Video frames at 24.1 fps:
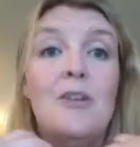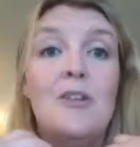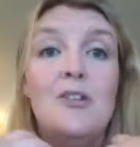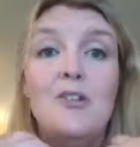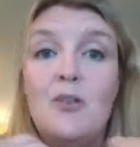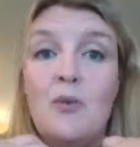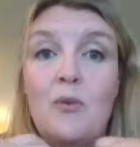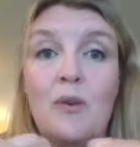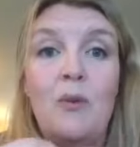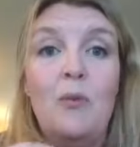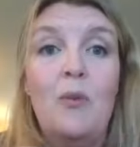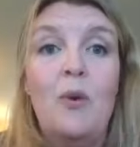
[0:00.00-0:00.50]

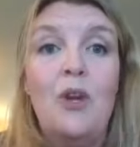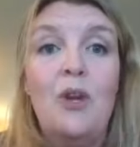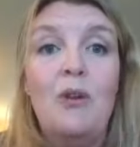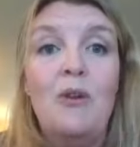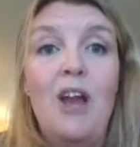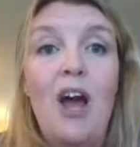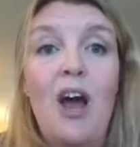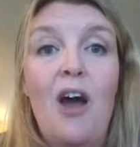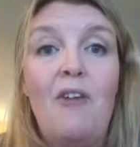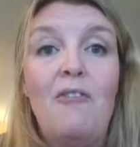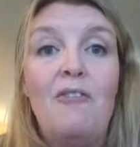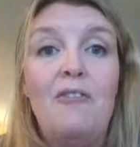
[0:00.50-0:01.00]
doing what you
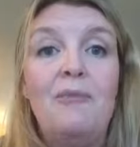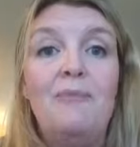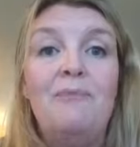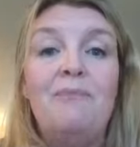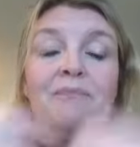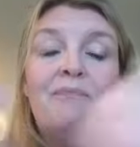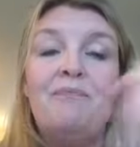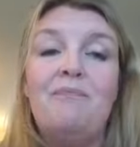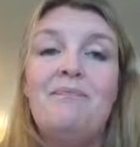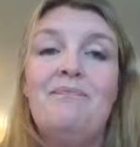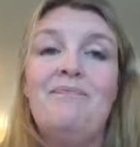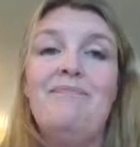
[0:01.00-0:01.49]
love.
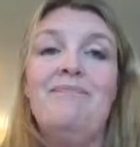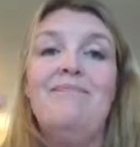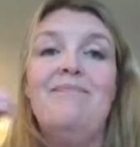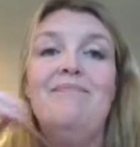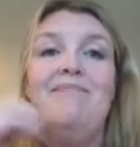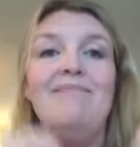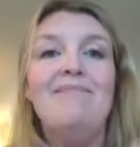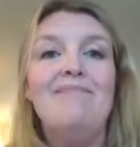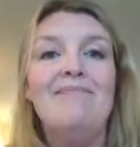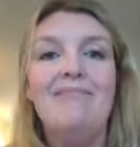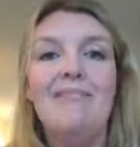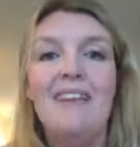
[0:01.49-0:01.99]

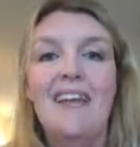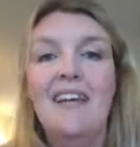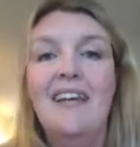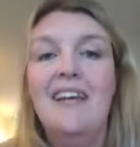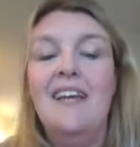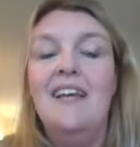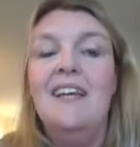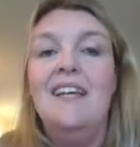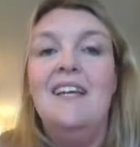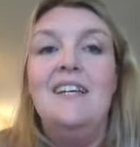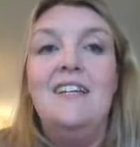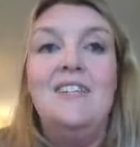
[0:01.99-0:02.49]

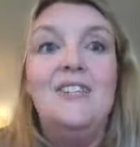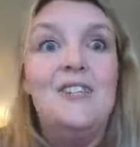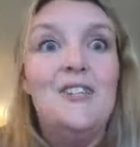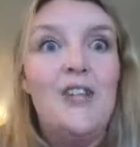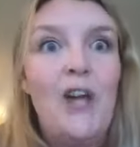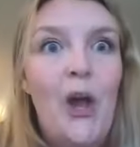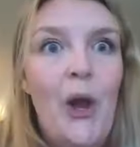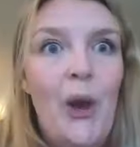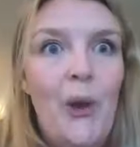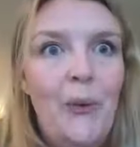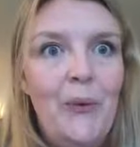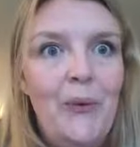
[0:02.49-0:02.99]

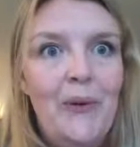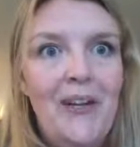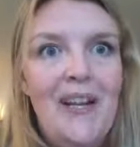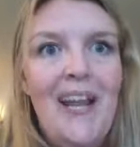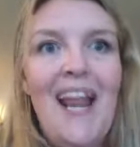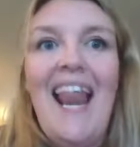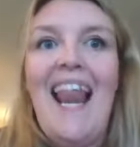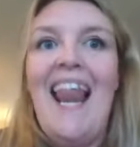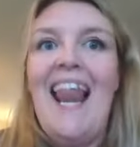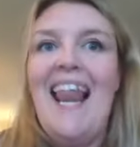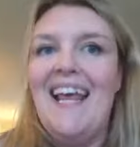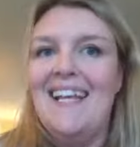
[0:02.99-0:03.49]
So
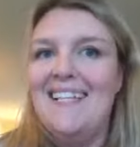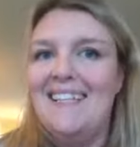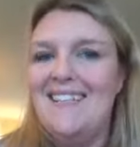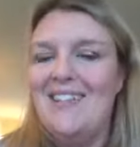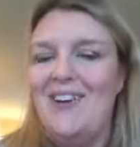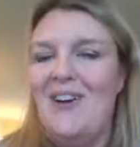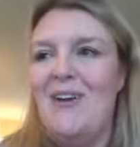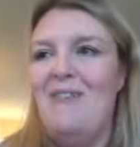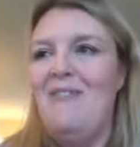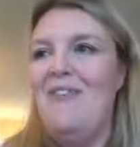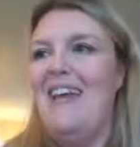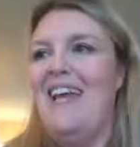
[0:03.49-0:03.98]
let's
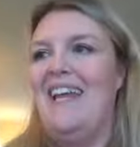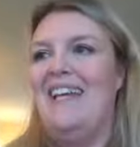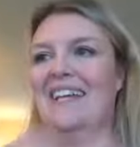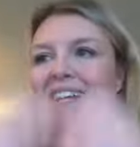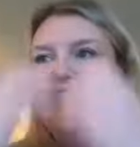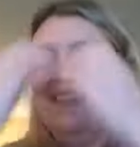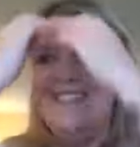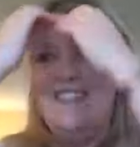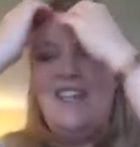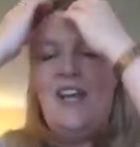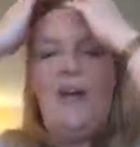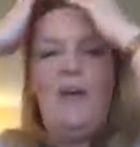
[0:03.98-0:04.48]
dive in.
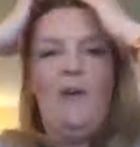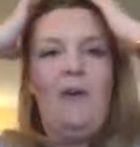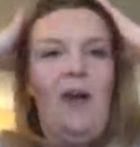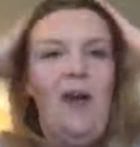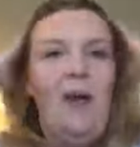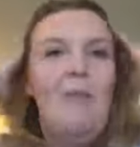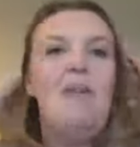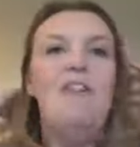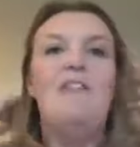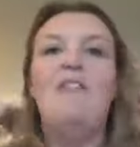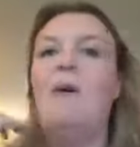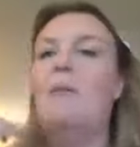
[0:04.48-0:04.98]
So
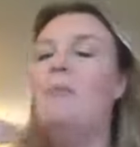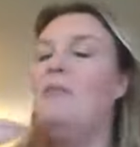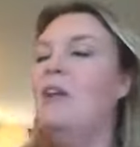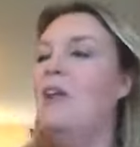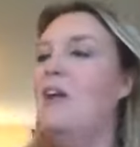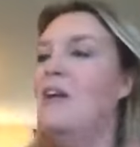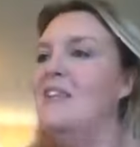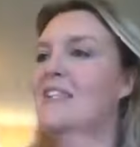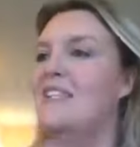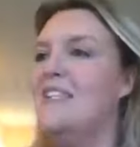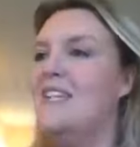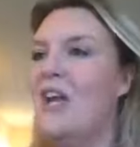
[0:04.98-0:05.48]
if I'm
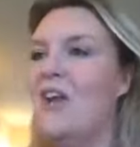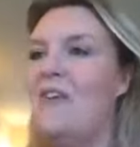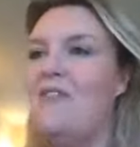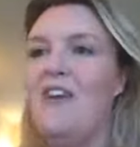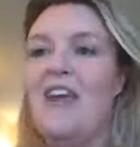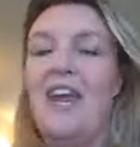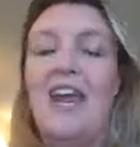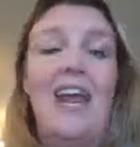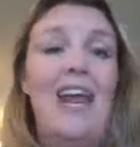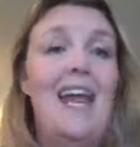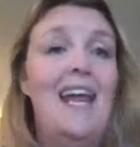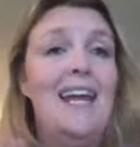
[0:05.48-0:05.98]
glancing over
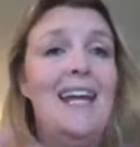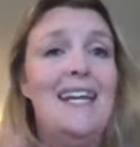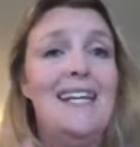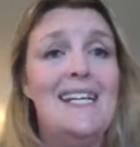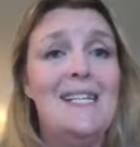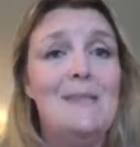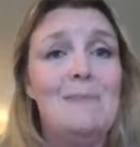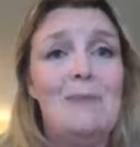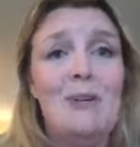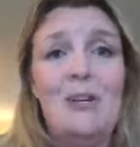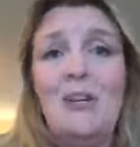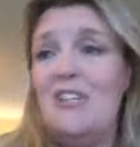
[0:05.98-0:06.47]
here, it
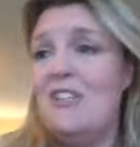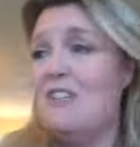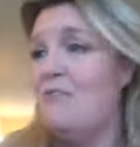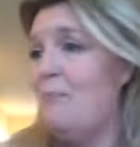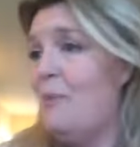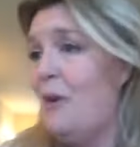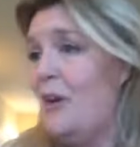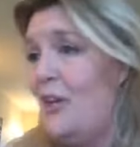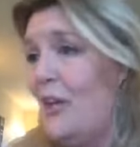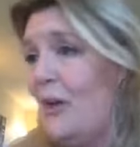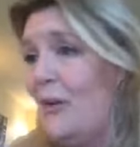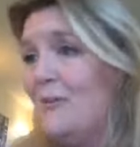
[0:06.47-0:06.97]
is because of
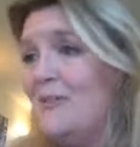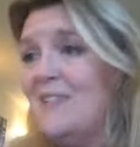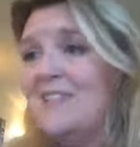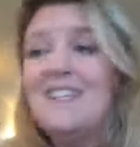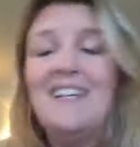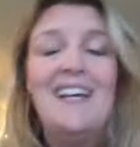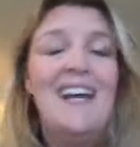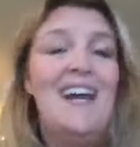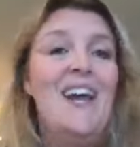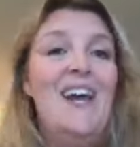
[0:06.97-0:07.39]
my notes.